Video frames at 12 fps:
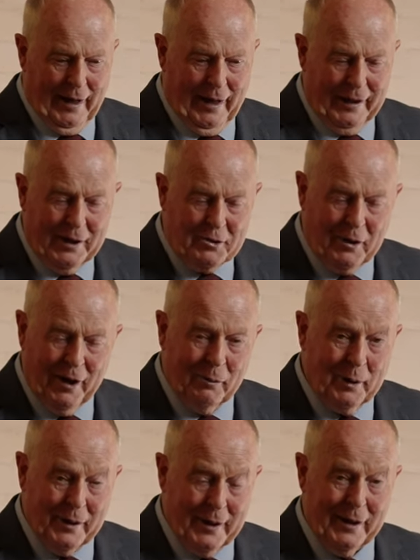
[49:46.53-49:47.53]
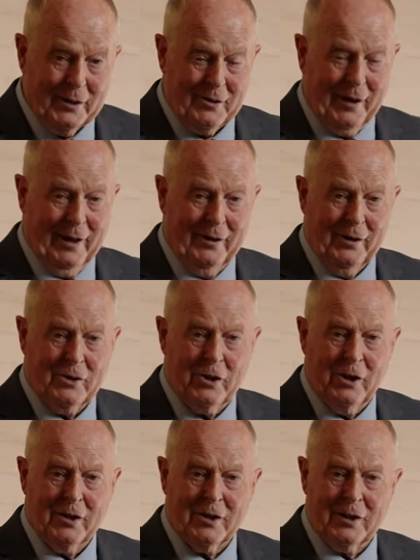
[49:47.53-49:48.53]
Israel within Israel. The
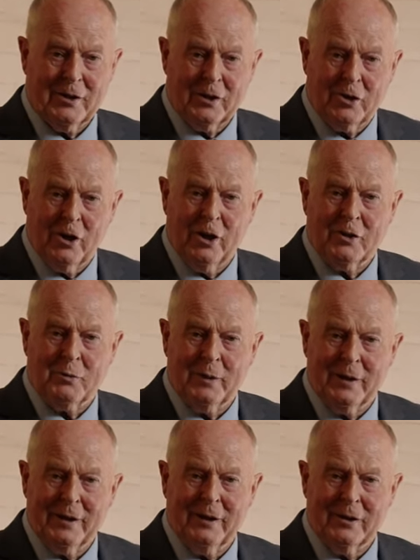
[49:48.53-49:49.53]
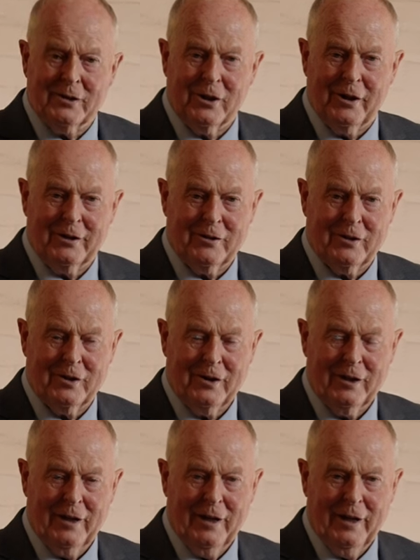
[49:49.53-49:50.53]
church has a church within the church.
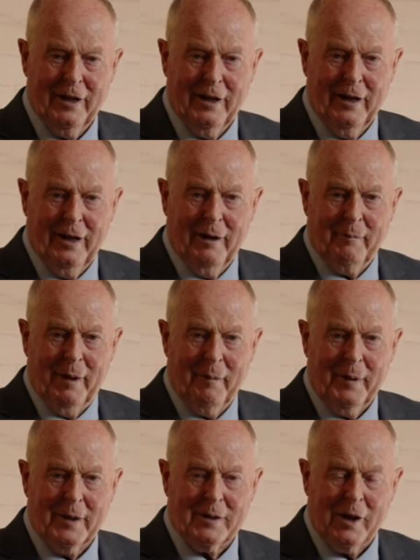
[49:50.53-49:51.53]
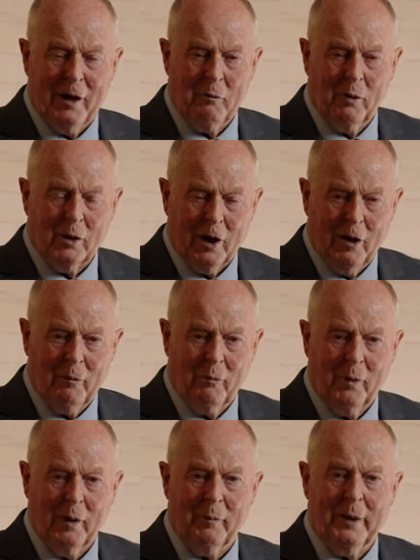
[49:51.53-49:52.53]
Maybe the time will come,
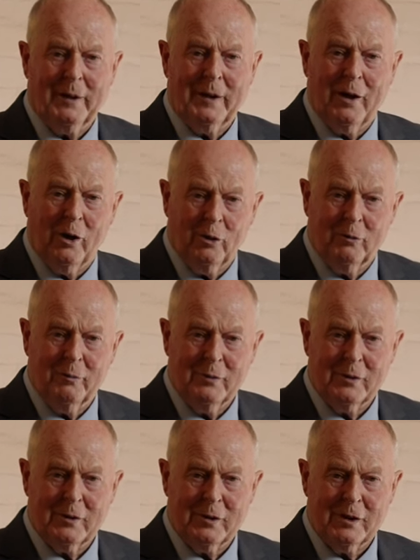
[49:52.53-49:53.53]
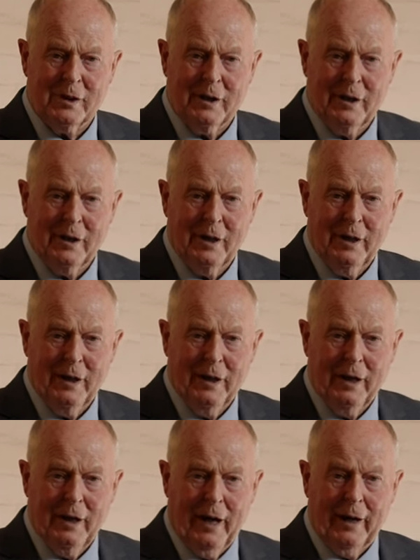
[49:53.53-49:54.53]
we'll meet in homes
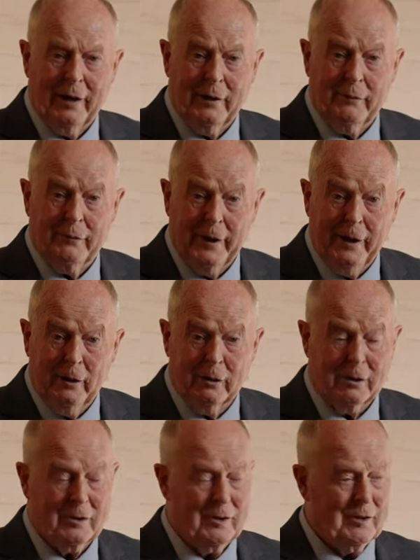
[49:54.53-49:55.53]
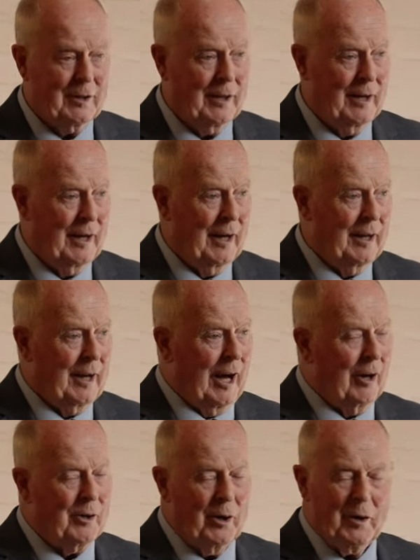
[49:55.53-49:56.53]
and in fields,
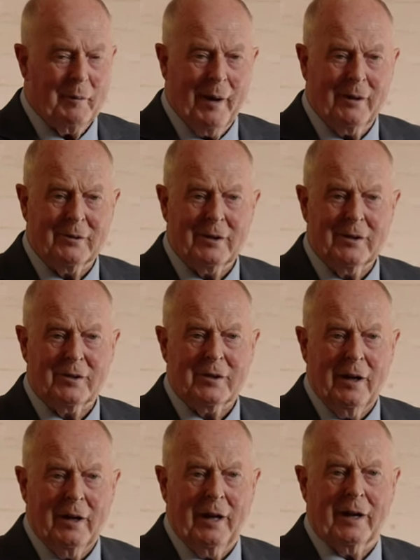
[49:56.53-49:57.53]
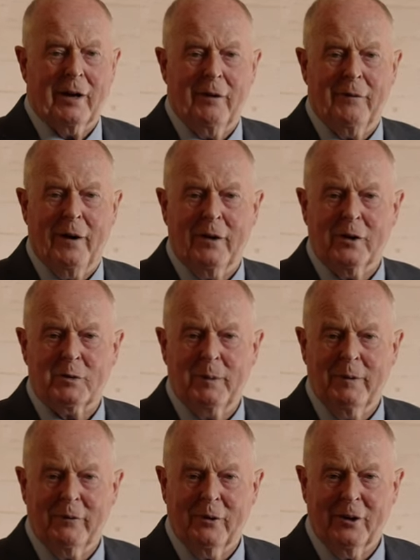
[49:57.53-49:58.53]
out on the mountains like our fathers
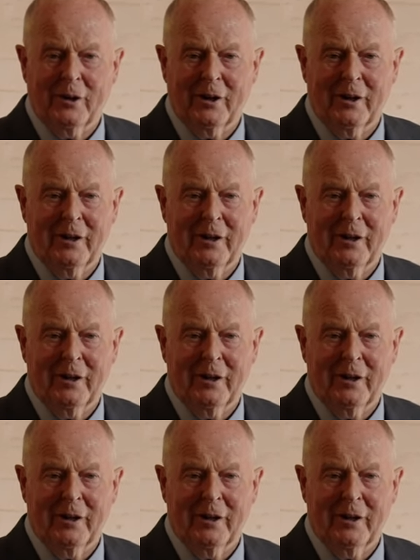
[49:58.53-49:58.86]
before.